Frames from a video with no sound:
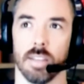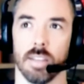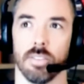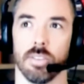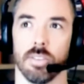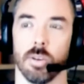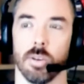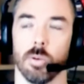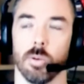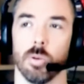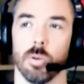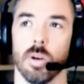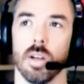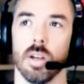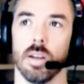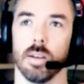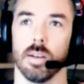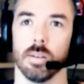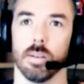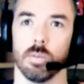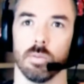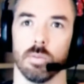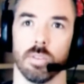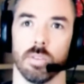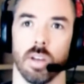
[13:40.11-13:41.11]
And so
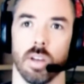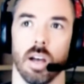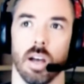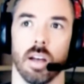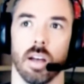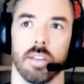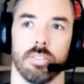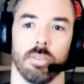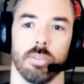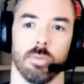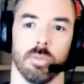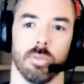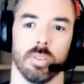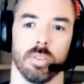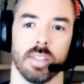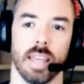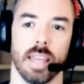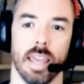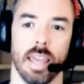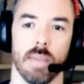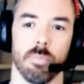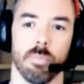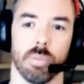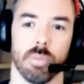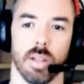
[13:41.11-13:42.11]
to us, it was
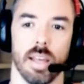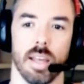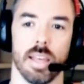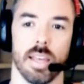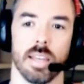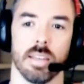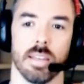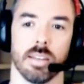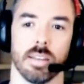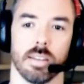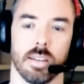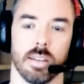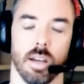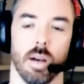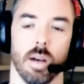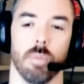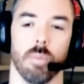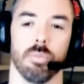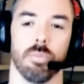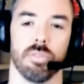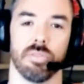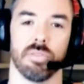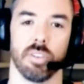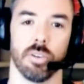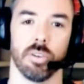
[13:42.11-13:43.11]
gameplay
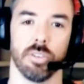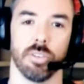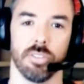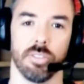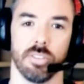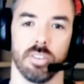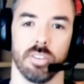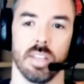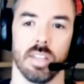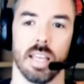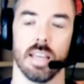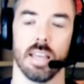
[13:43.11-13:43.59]
comes first,